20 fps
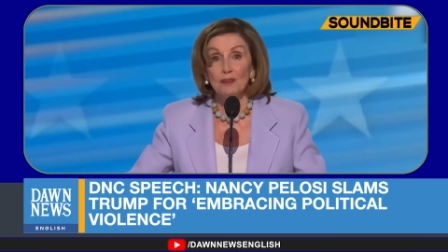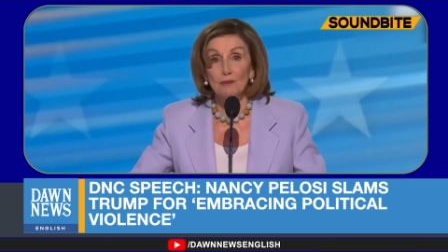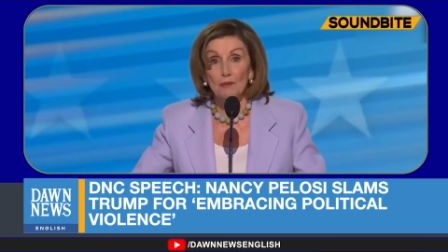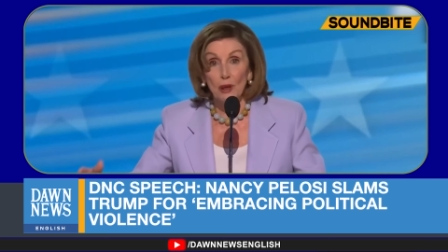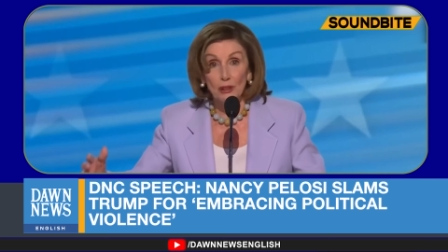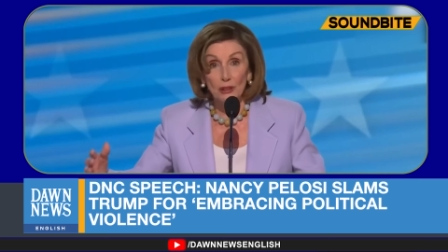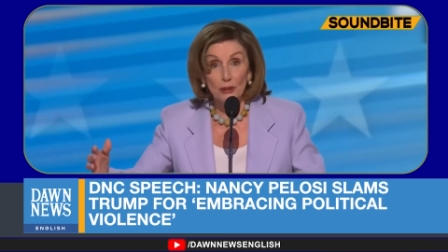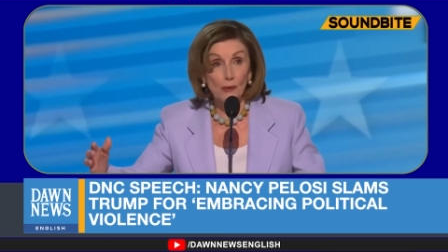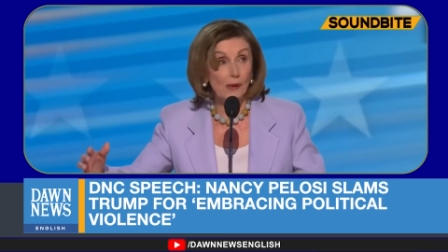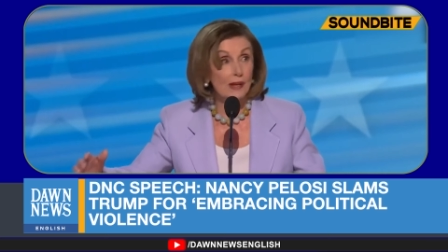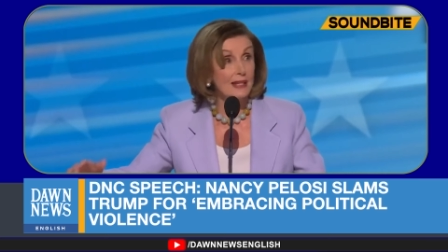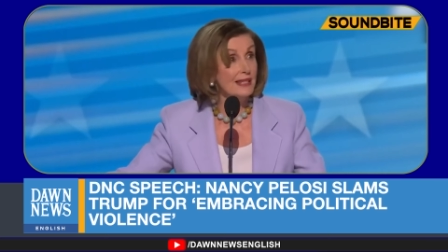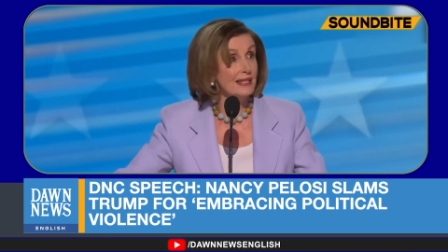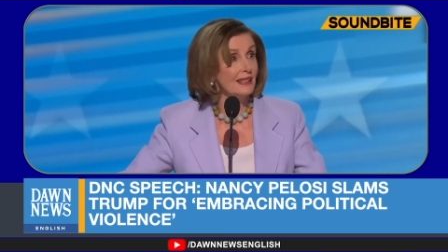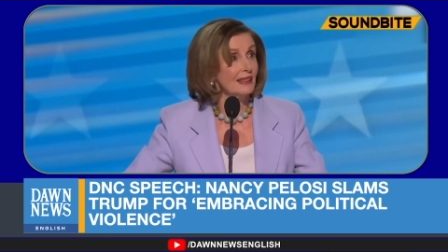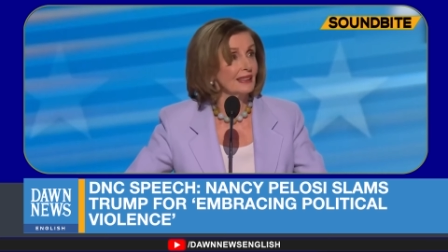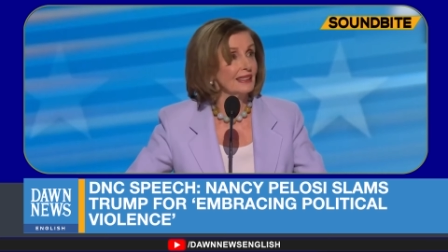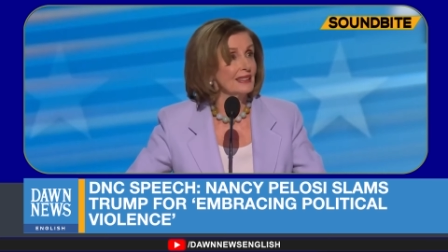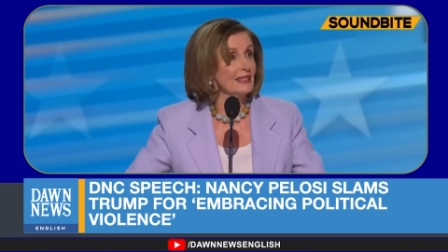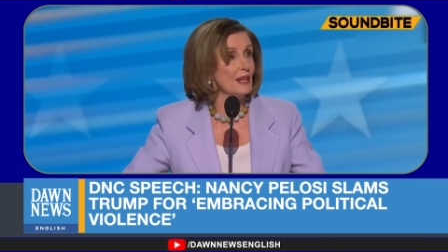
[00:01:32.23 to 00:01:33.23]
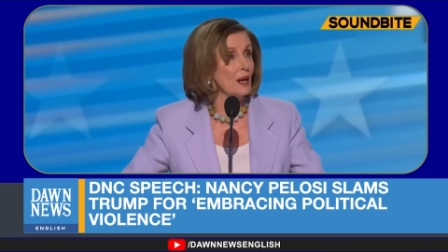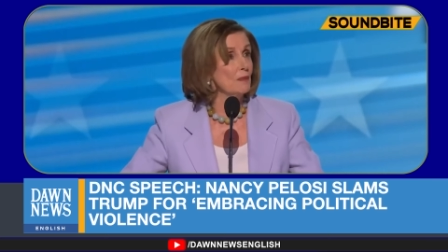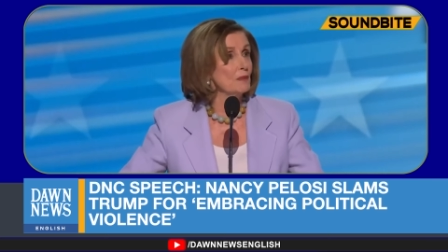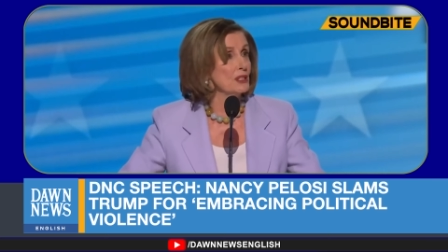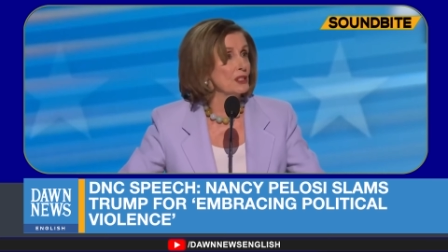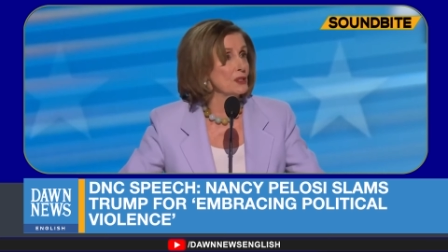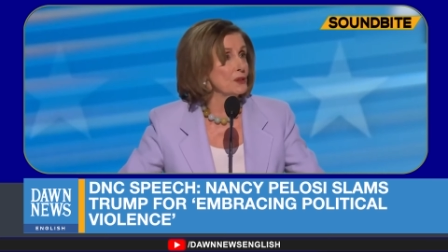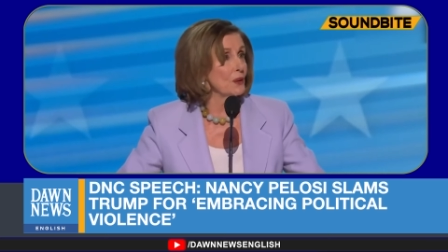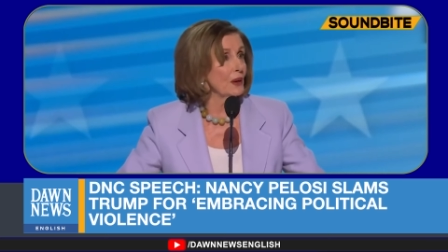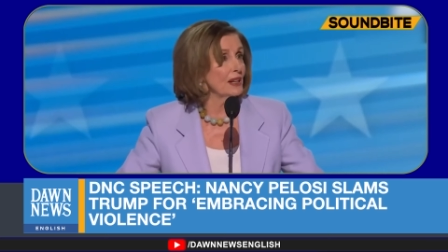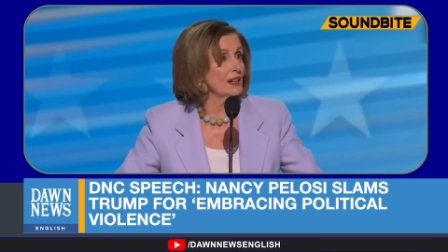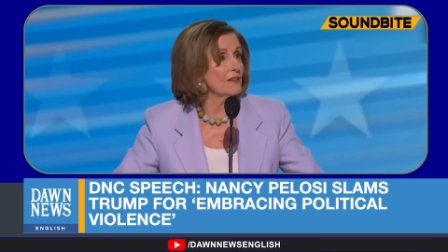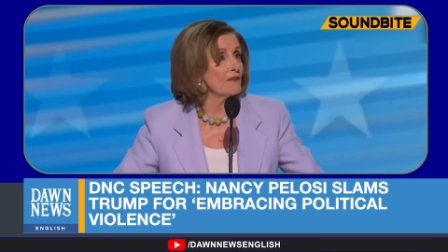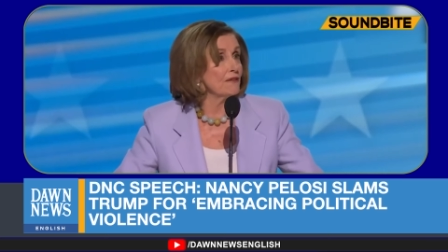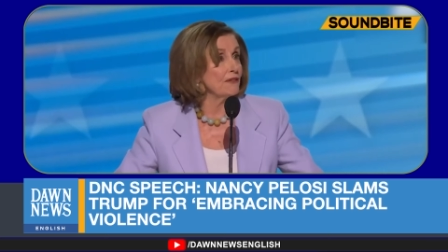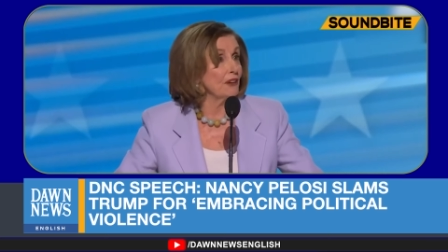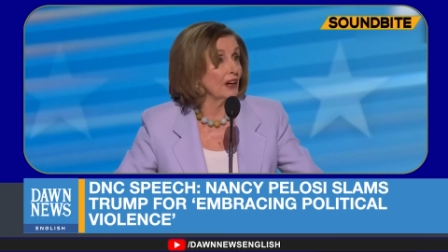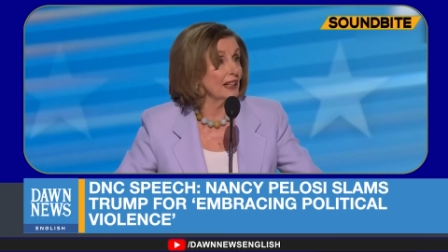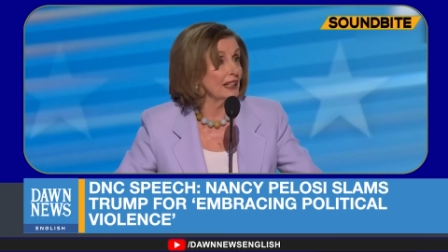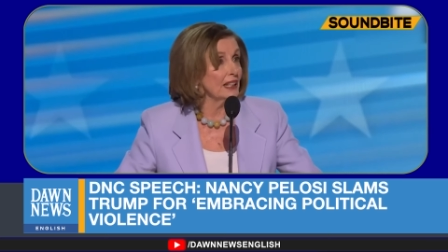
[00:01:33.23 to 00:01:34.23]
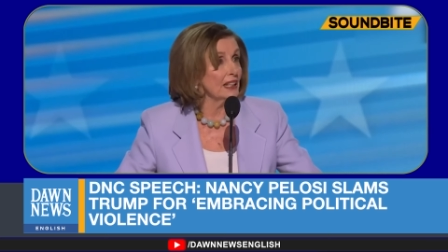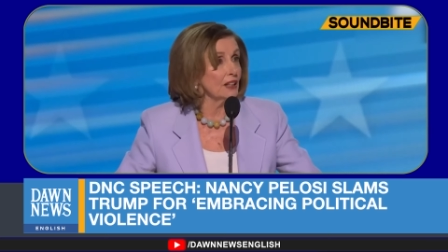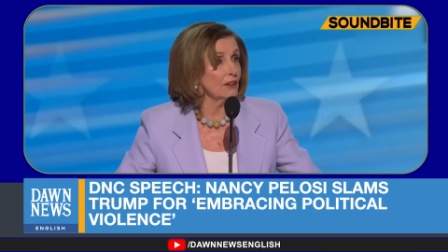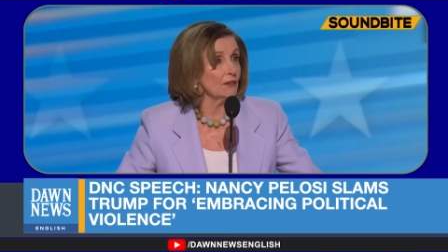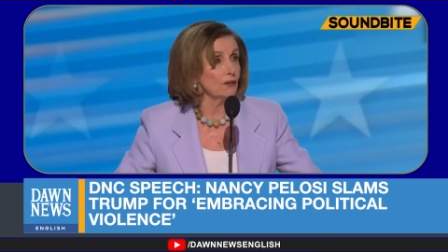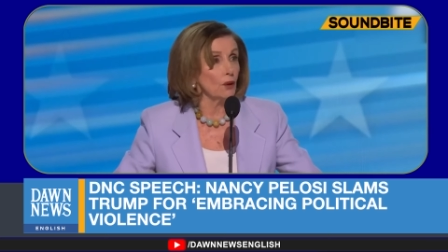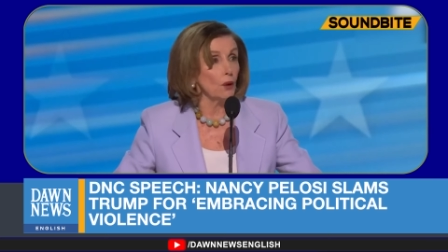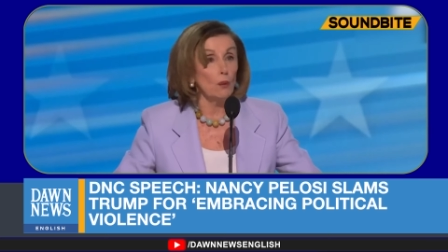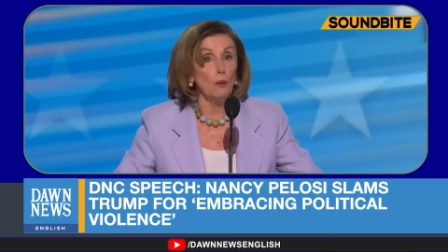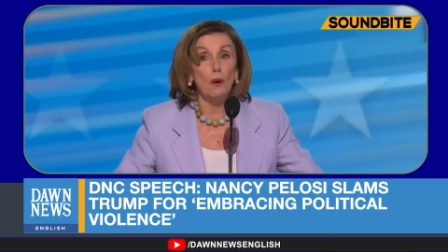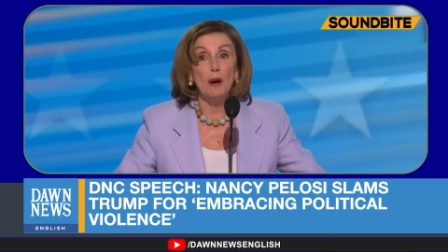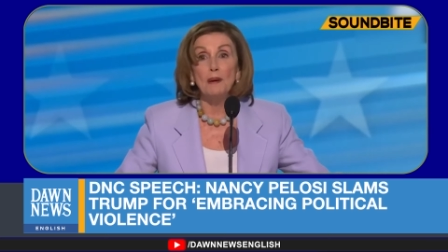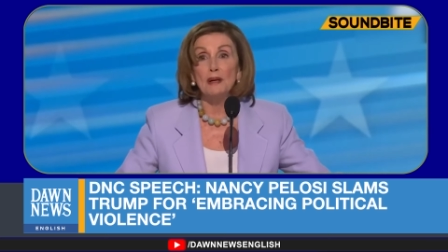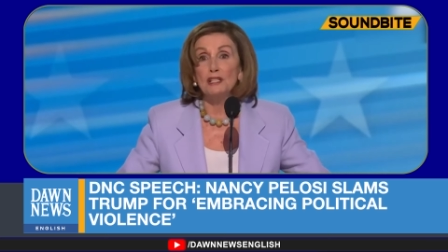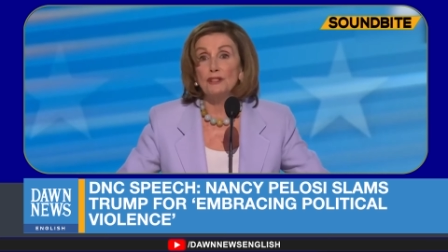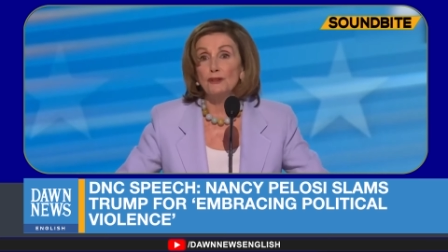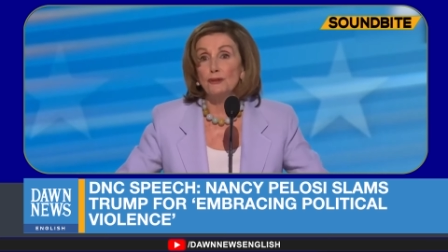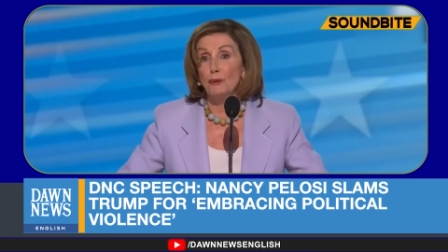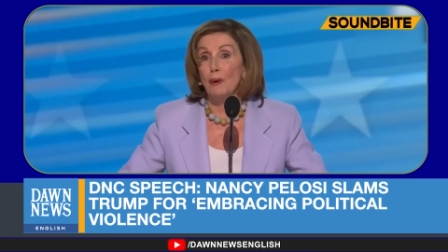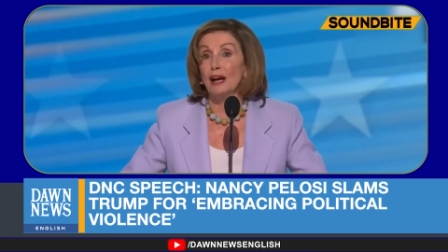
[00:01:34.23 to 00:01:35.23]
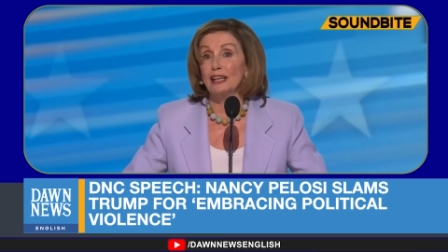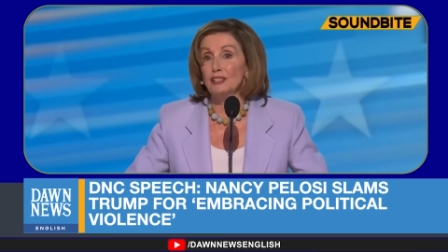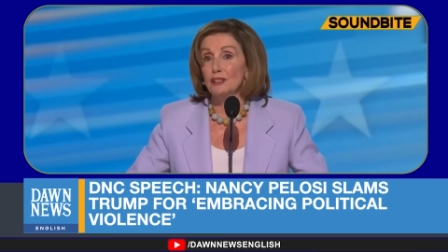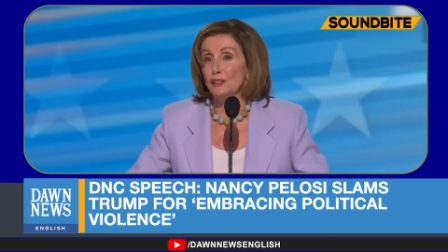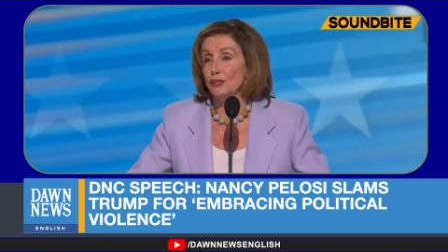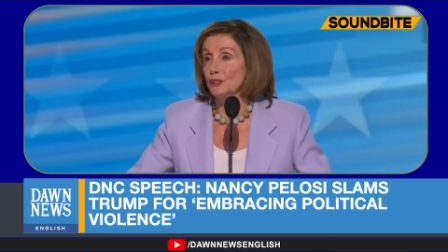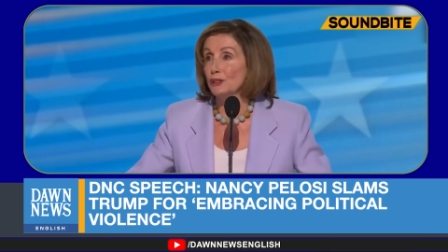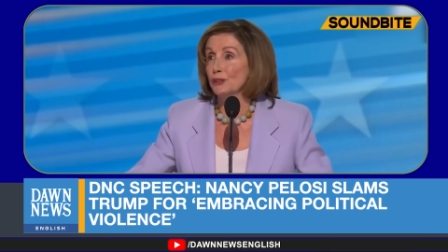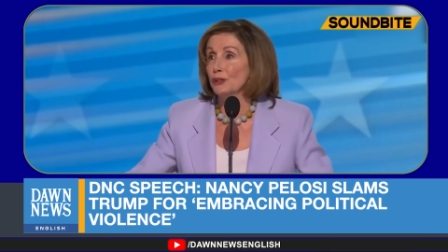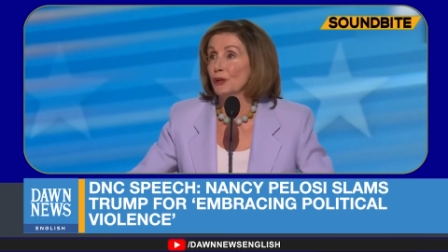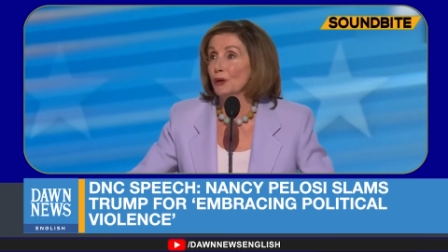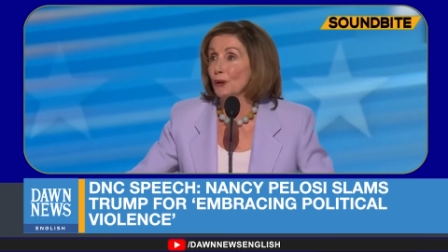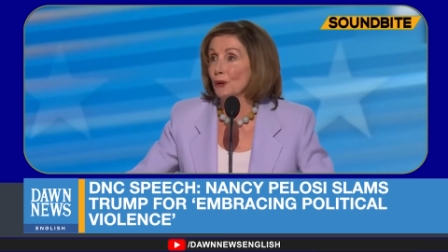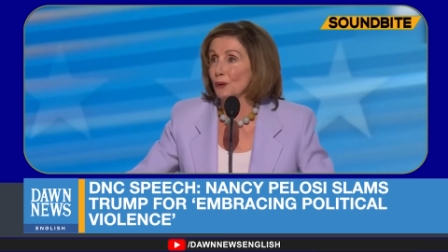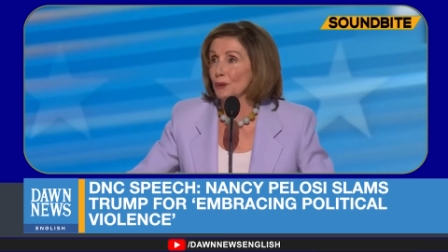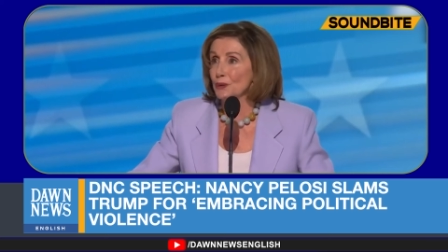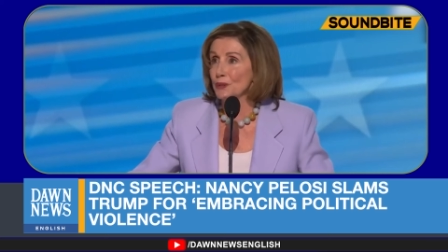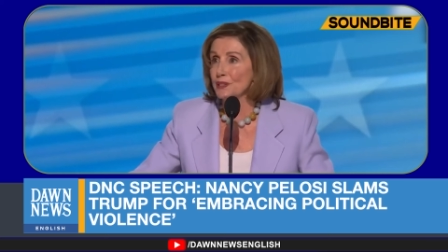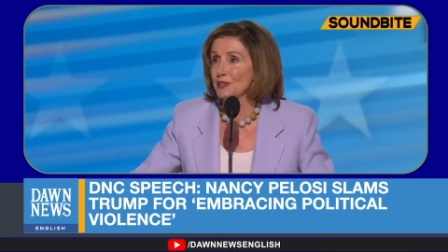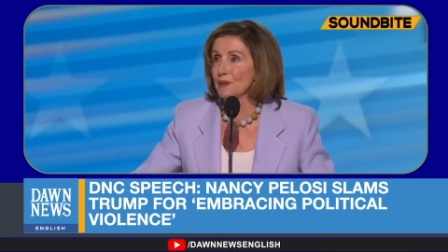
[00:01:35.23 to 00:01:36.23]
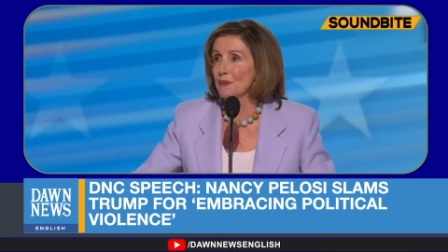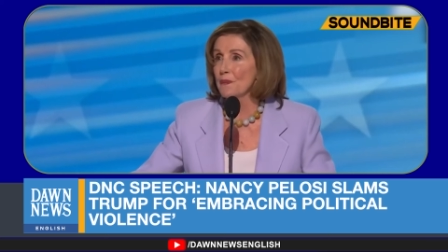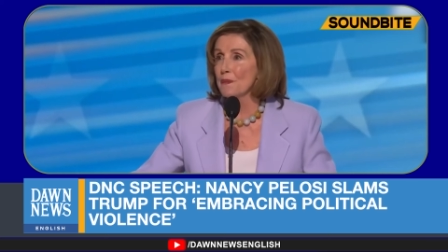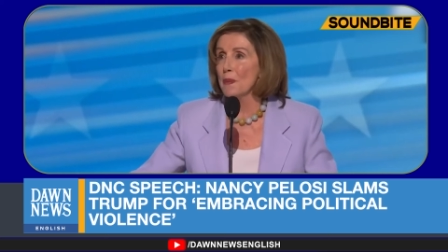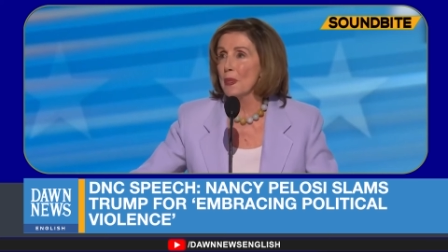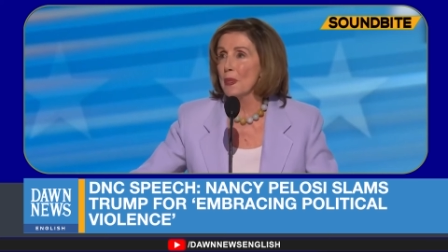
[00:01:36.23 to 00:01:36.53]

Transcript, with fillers: most recently demonstrated fighting for women's right to choose.